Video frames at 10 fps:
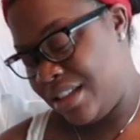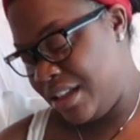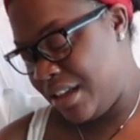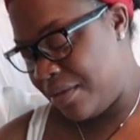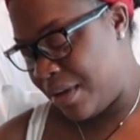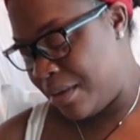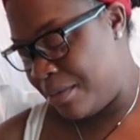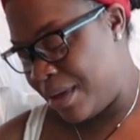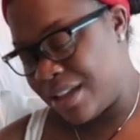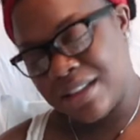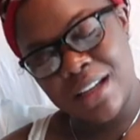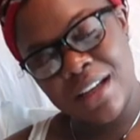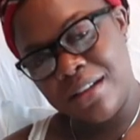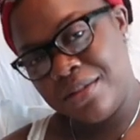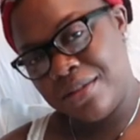she living her best
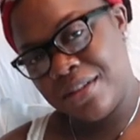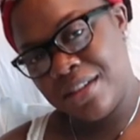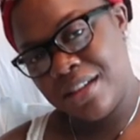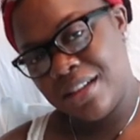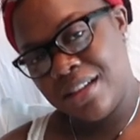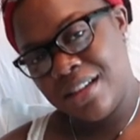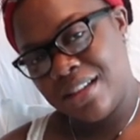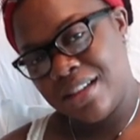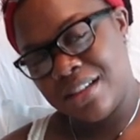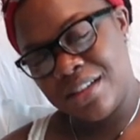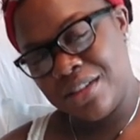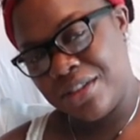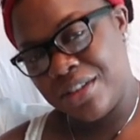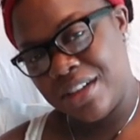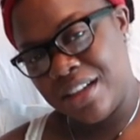life.
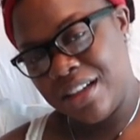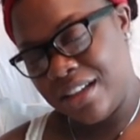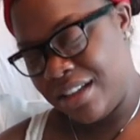Snoring.